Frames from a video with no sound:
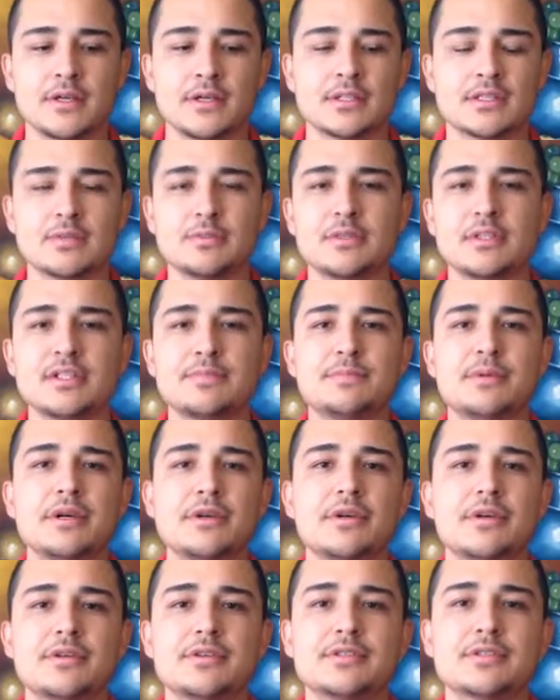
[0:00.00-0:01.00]
Some of these
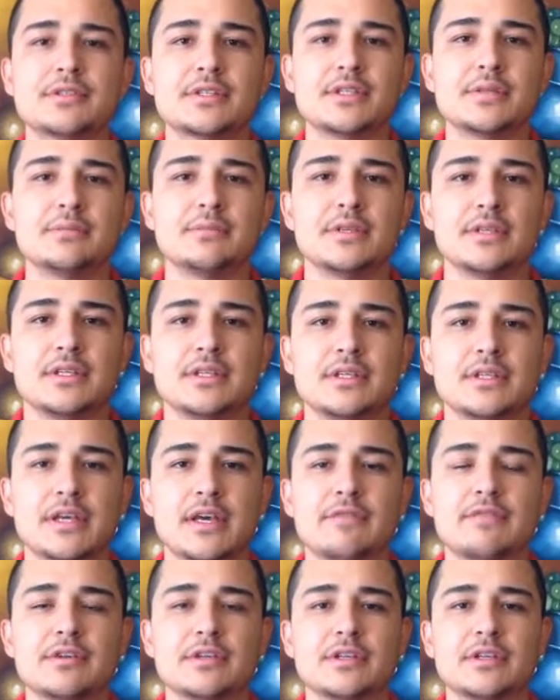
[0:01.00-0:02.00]
barriers can be
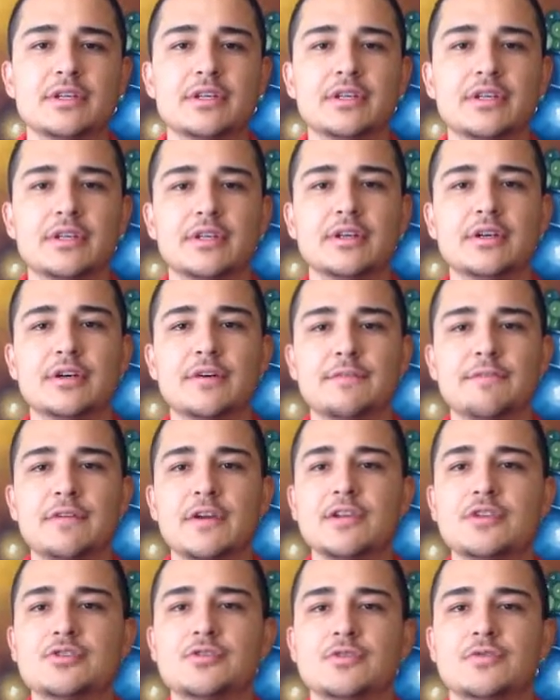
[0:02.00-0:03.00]
evident in
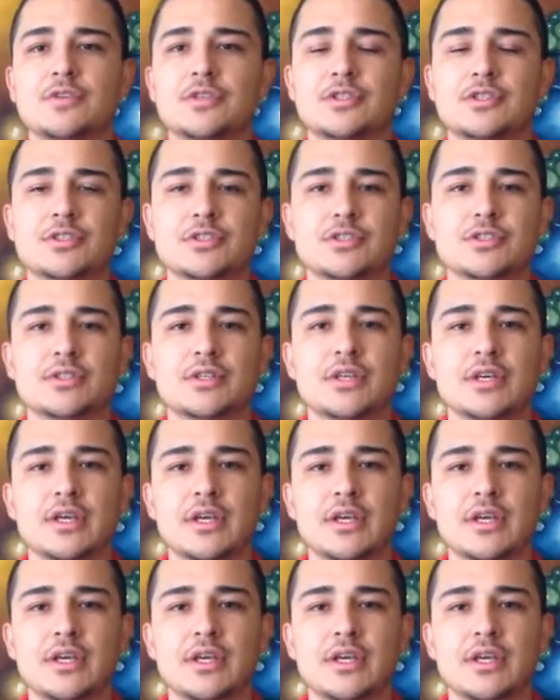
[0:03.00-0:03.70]
facial features